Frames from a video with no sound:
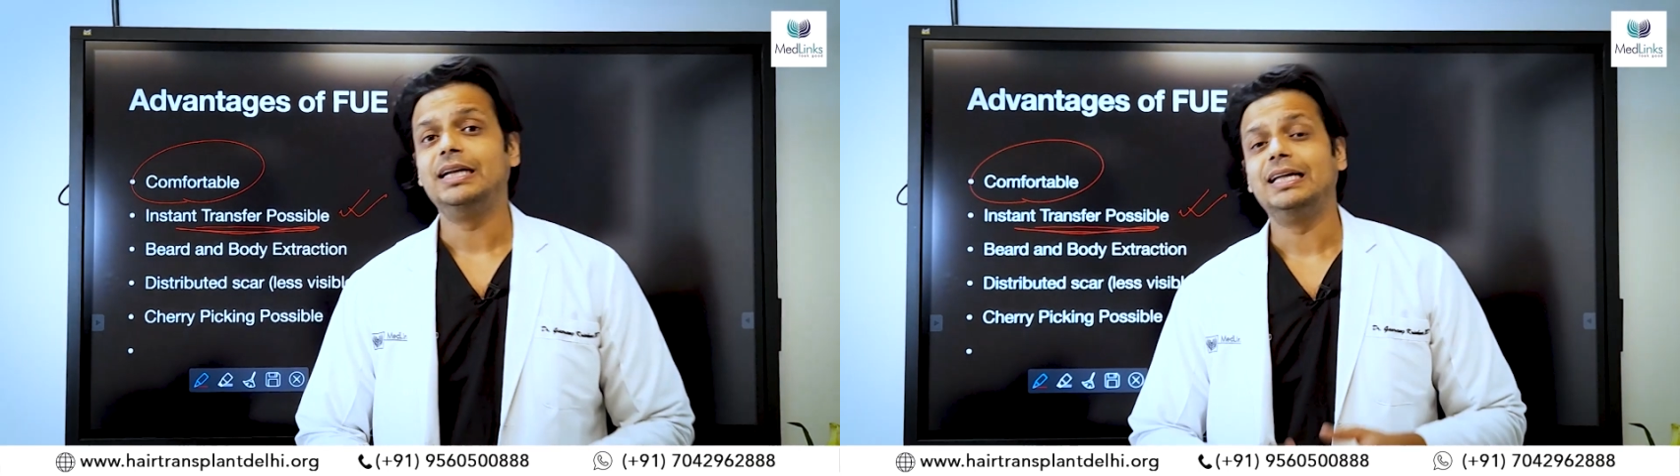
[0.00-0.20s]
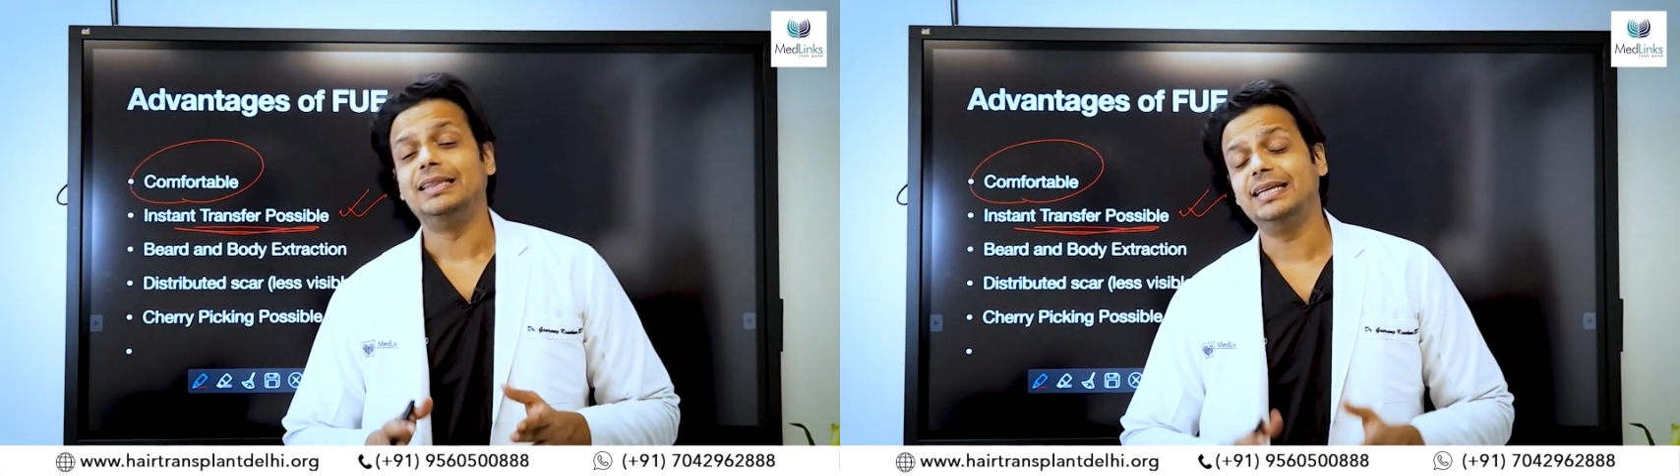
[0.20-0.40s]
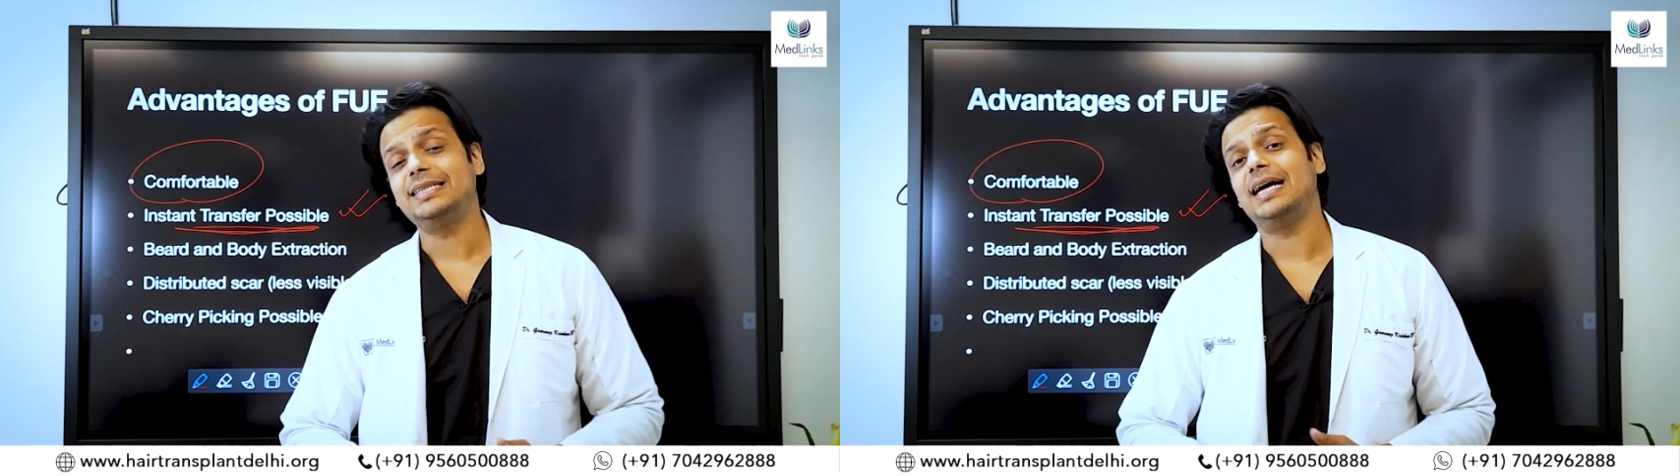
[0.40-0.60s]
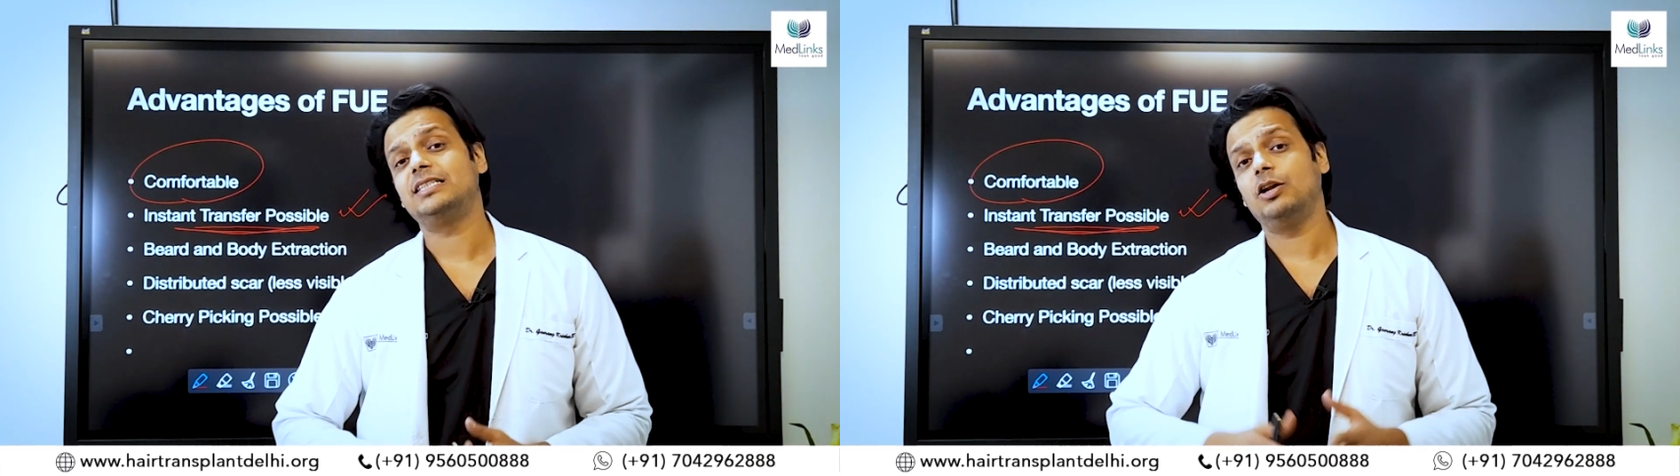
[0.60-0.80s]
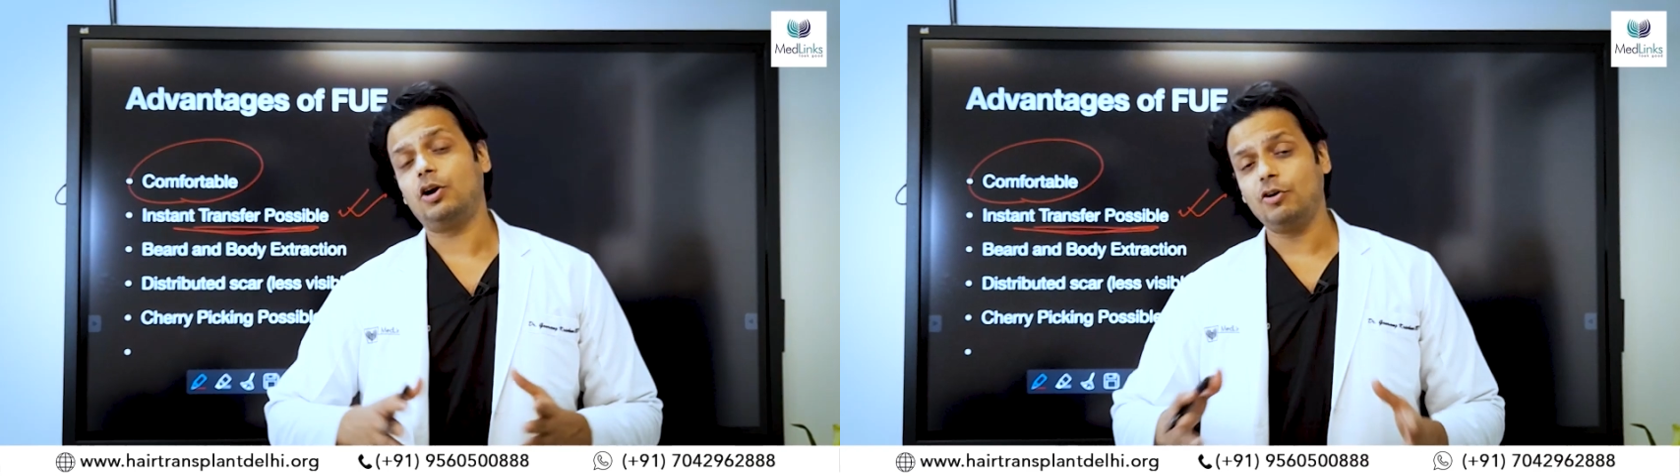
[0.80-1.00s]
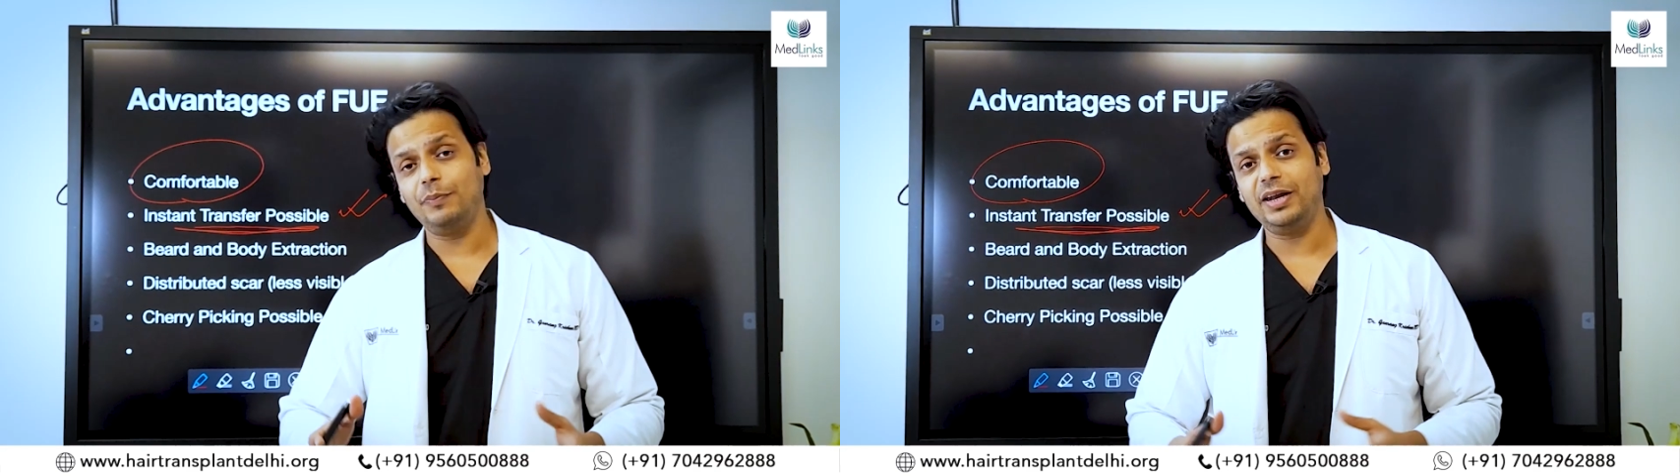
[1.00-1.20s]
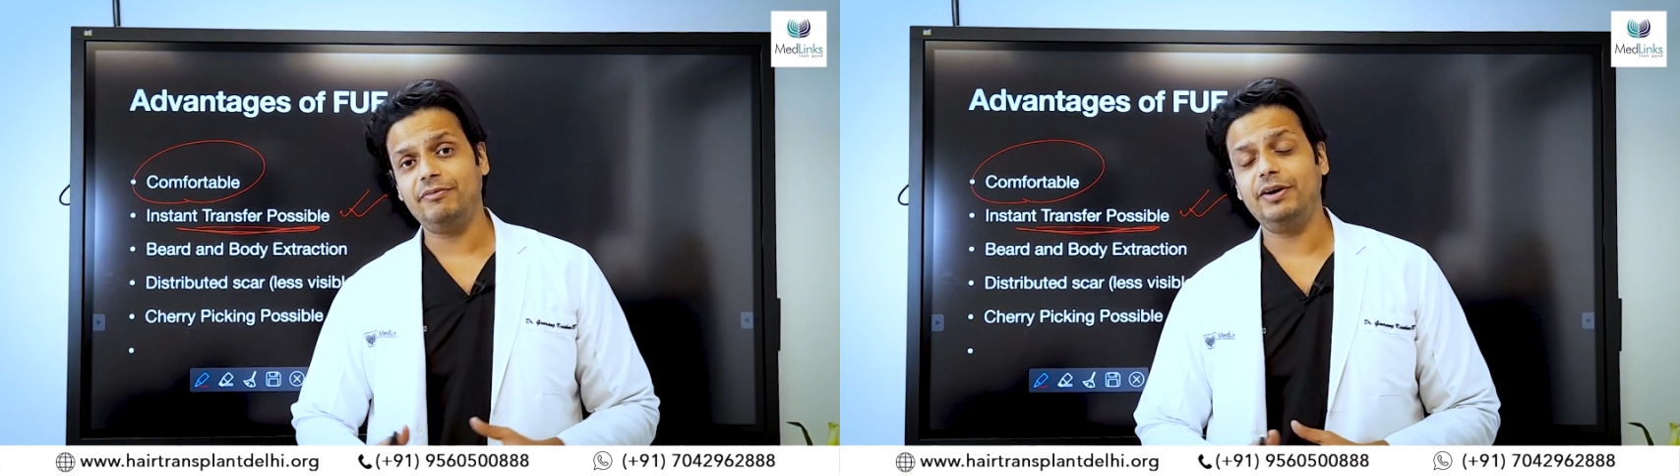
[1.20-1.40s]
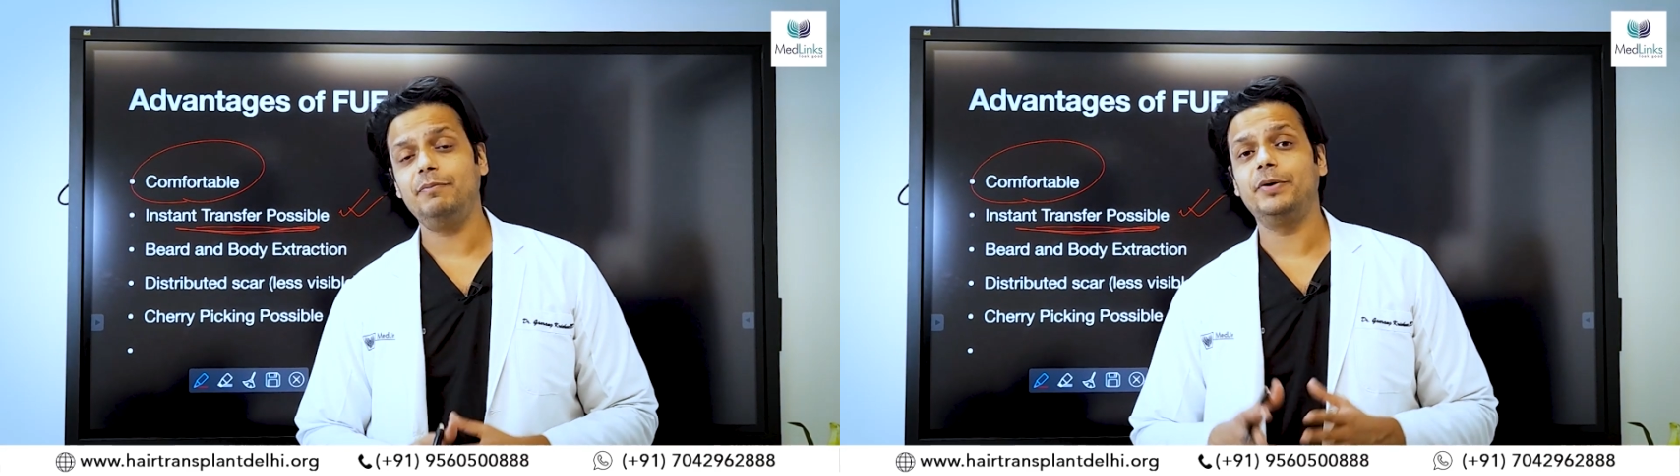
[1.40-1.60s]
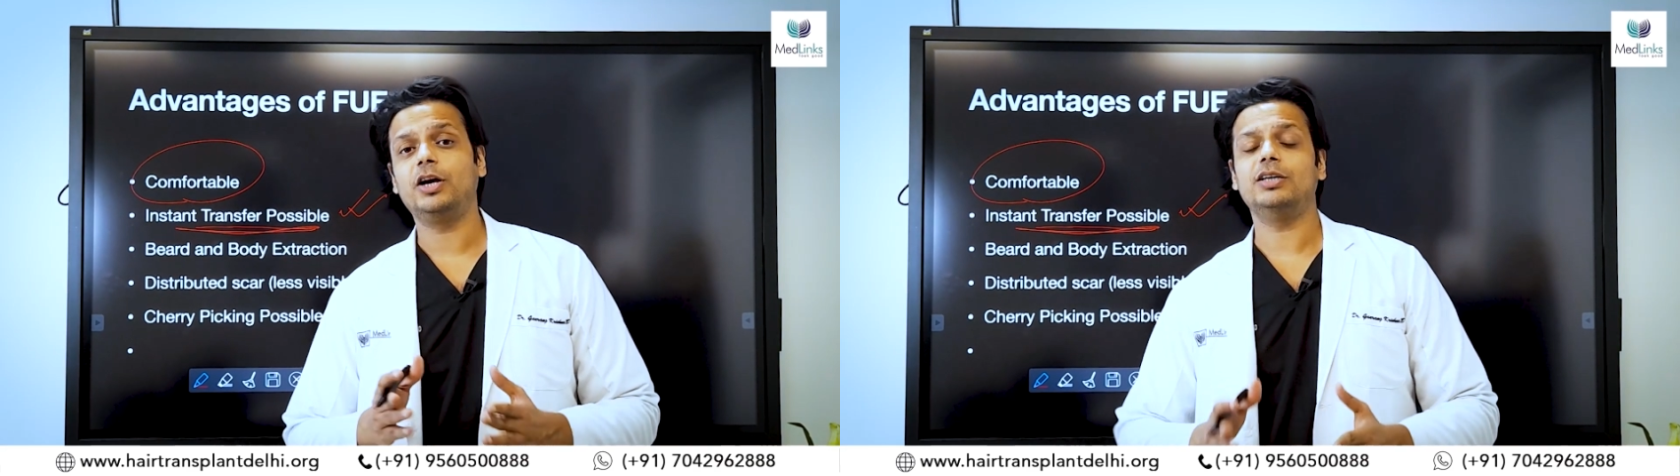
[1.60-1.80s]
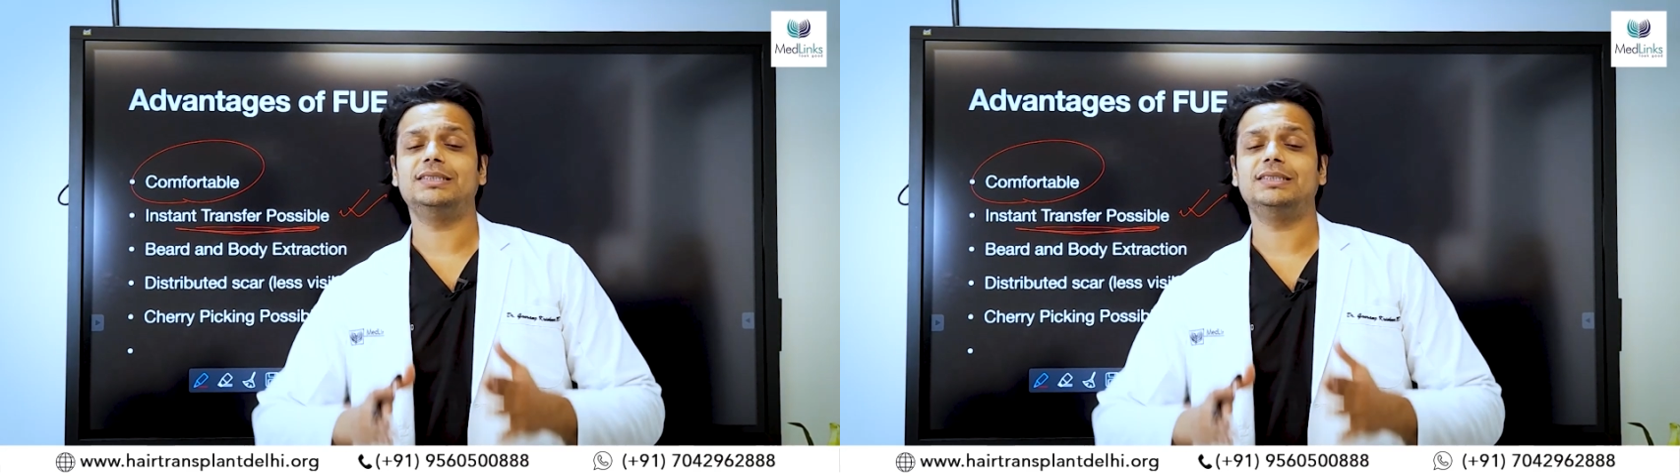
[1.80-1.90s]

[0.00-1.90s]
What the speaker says: This has a lot of benefit because